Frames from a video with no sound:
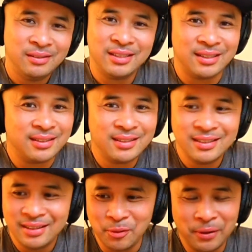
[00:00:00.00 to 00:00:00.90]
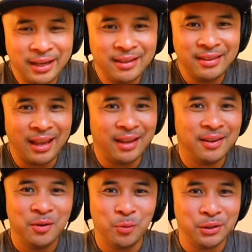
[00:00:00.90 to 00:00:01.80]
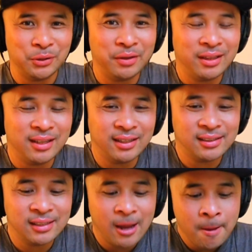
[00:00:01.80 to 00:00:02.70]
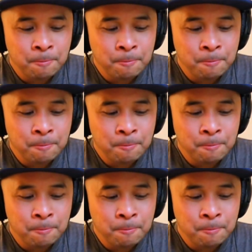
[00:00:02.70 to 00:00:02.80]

just the way they were doing things.